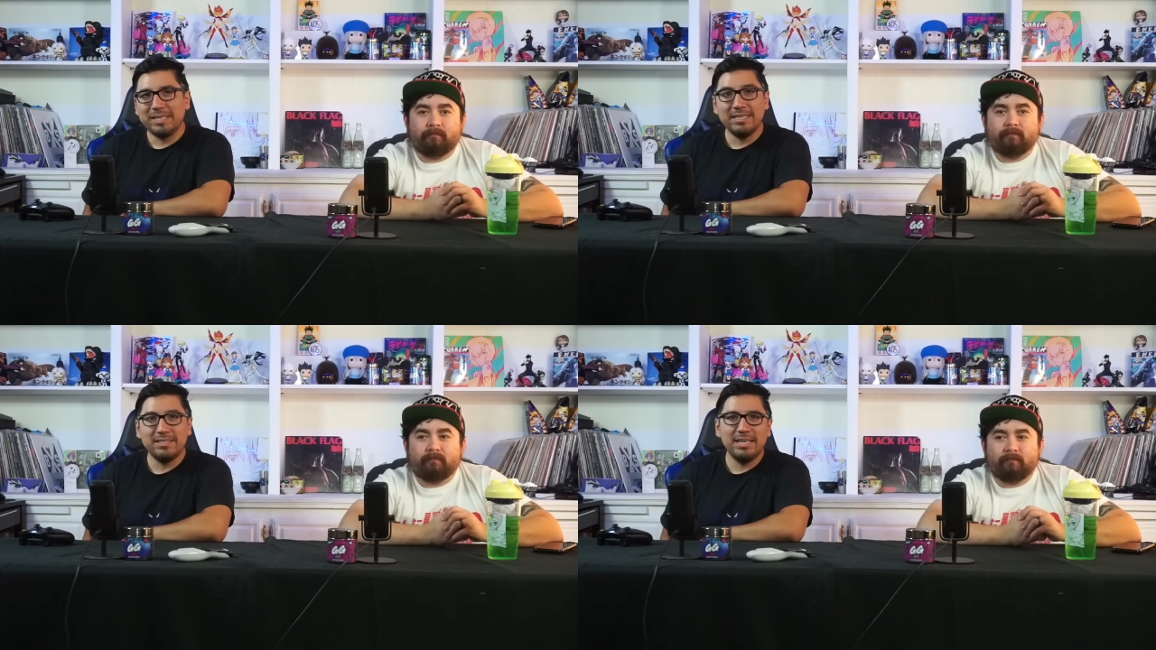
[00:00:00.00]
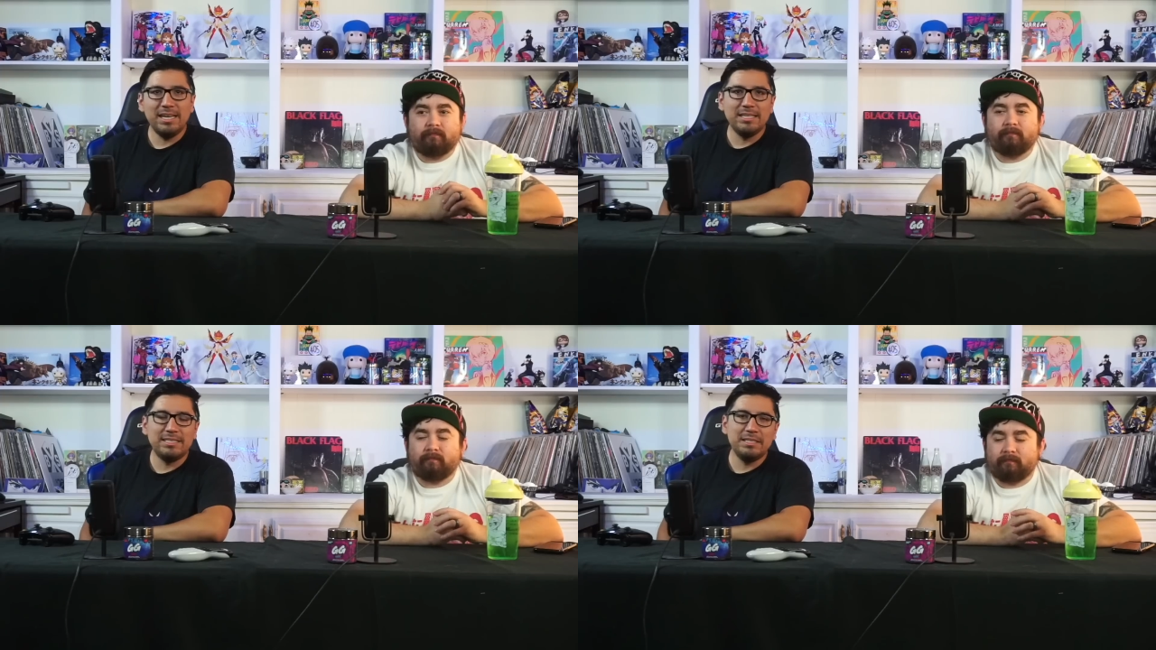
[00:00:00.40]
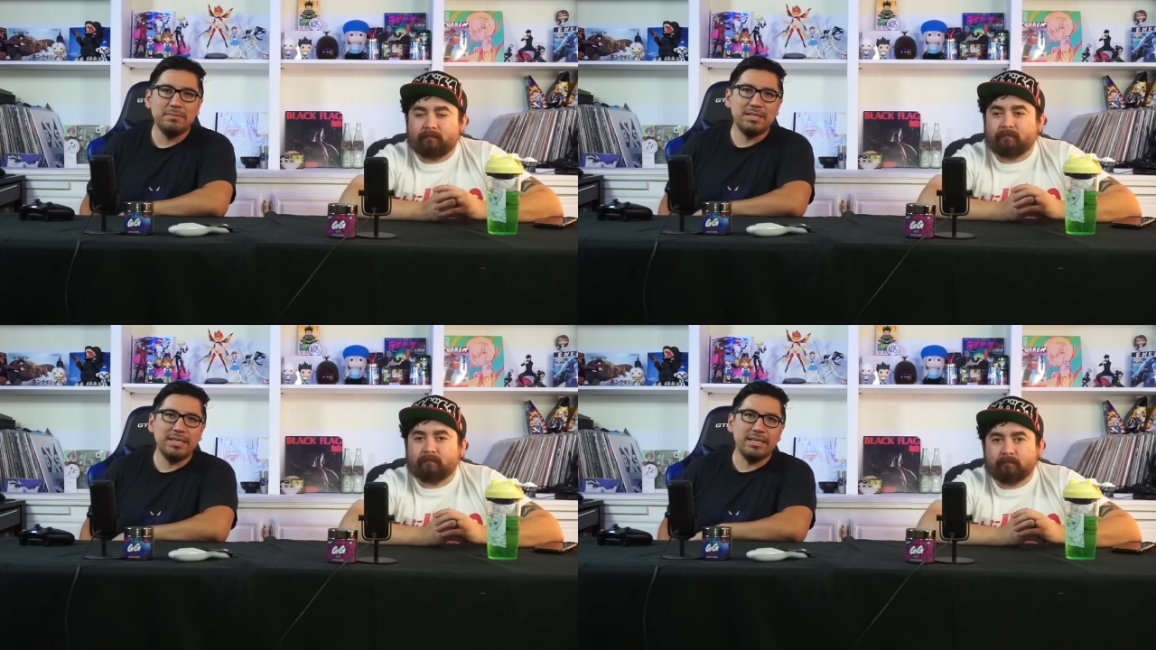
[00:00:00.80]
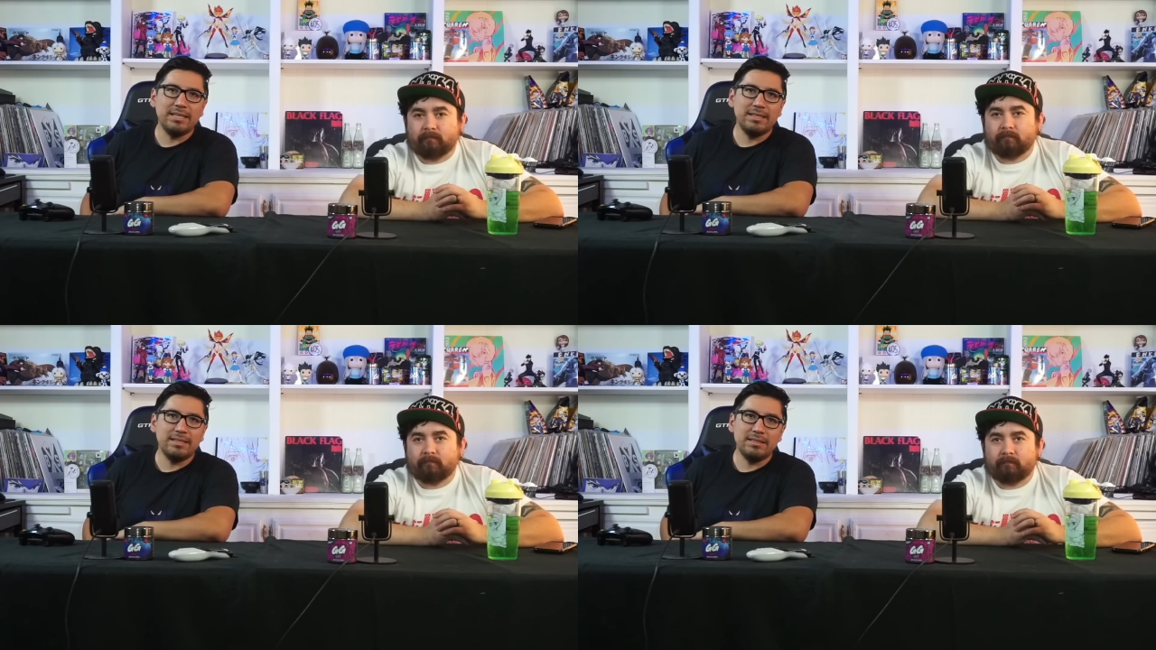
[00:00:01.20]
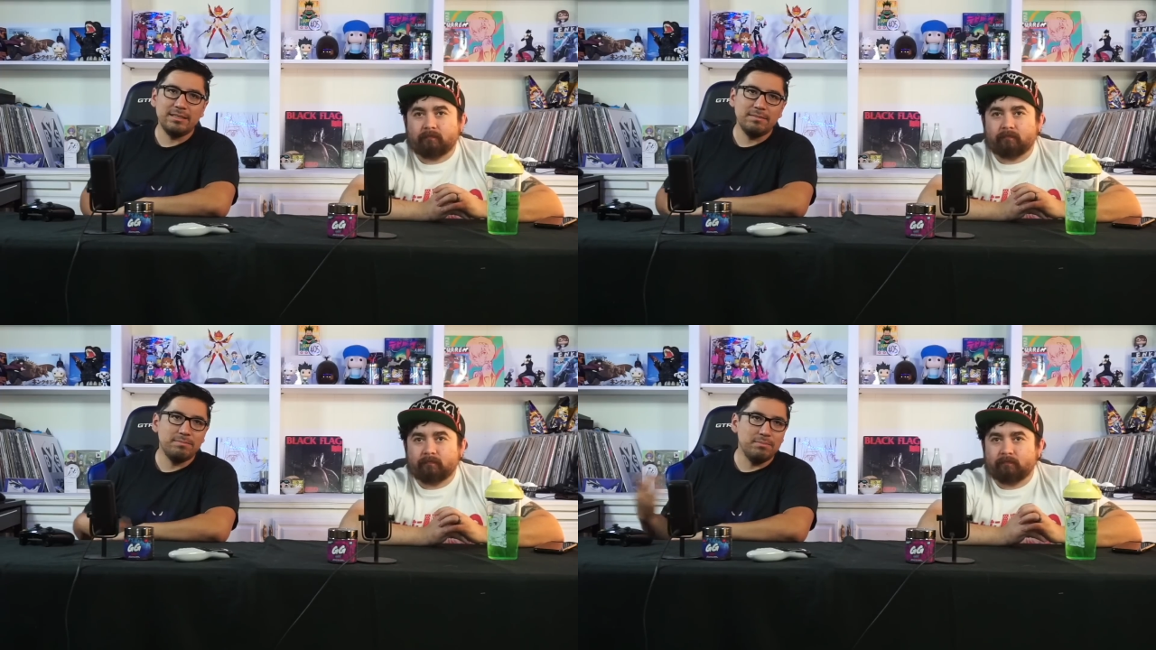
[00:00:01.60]
Speaker 1: because yeah, it seems like
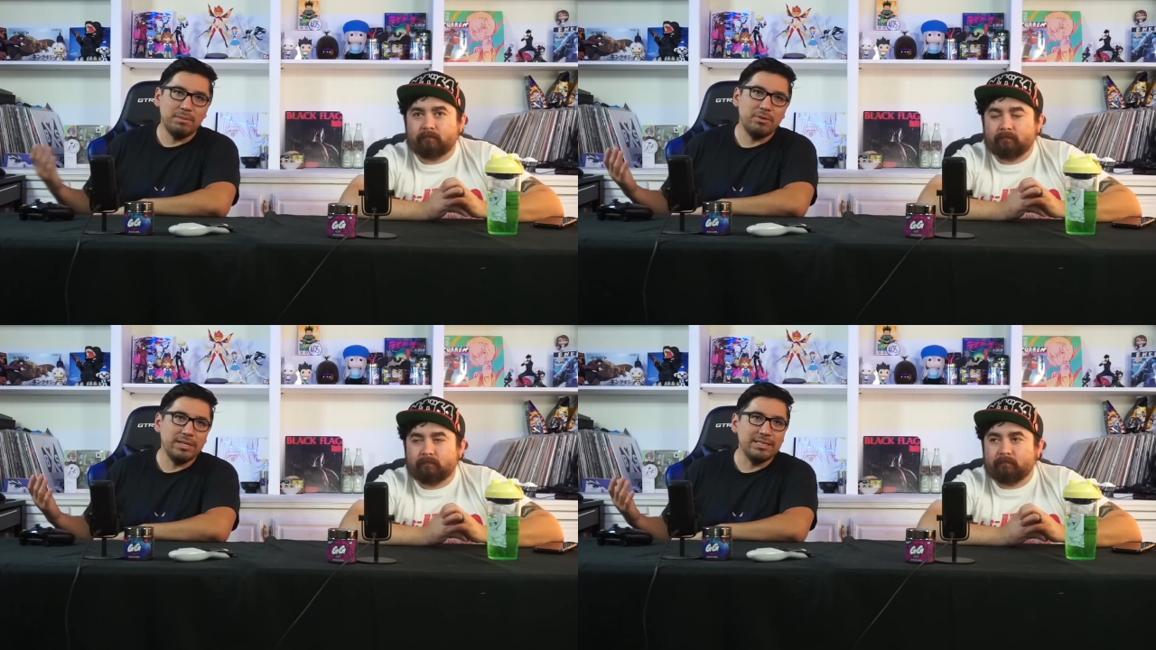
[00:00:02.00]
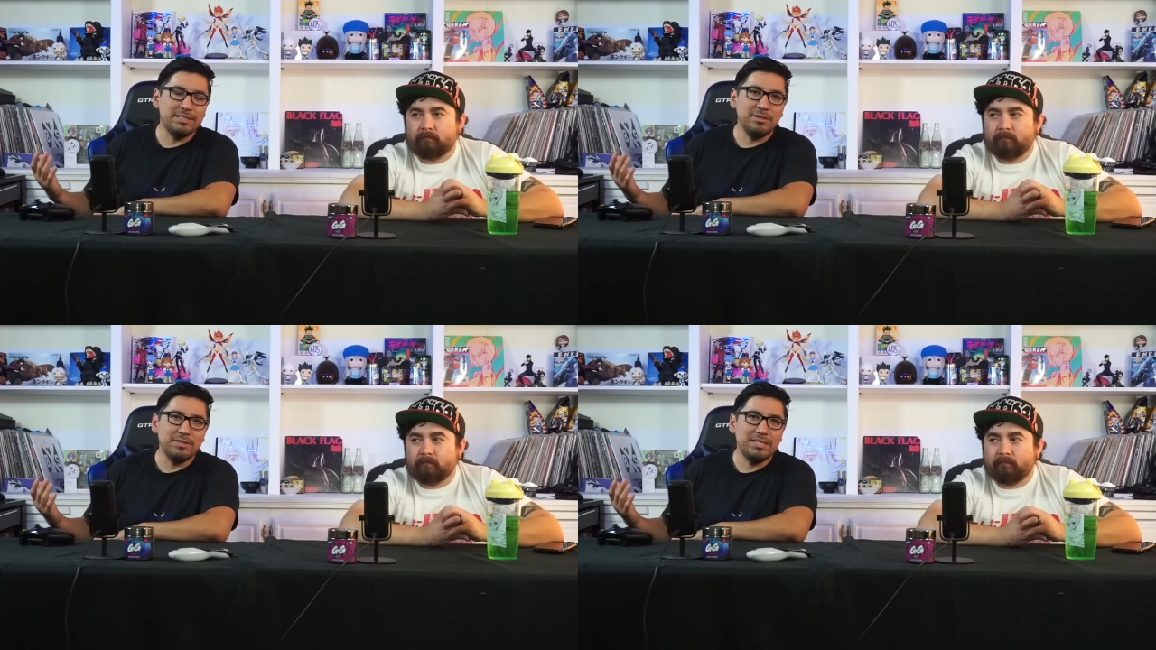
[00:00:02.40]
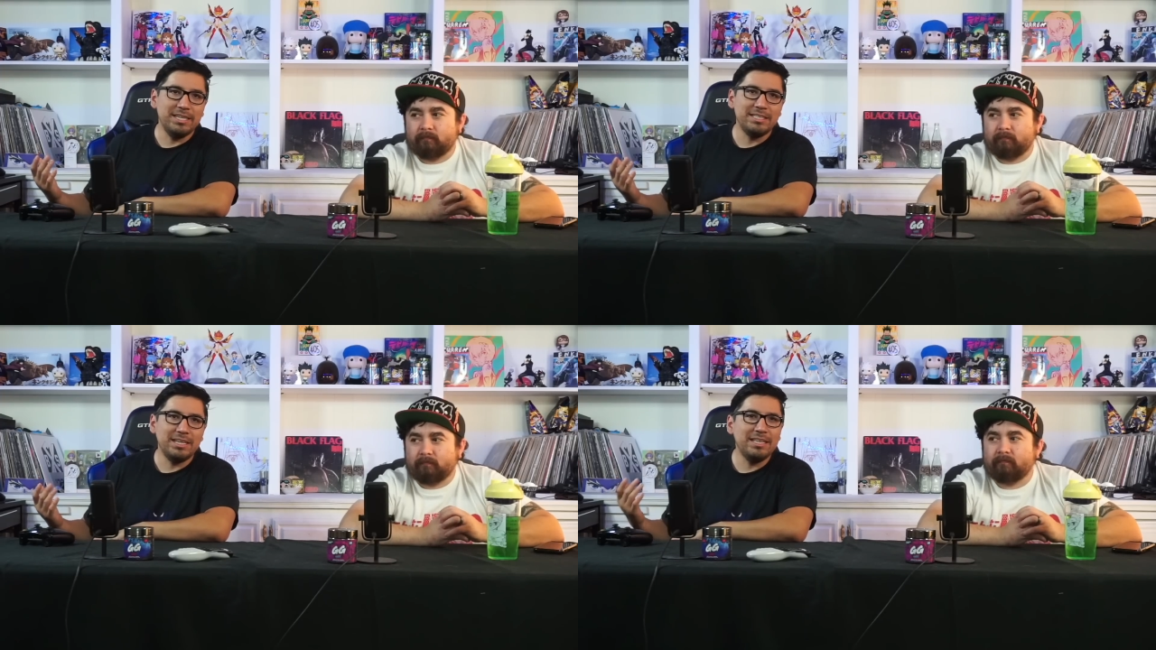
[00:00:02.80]
my boy gets no attention.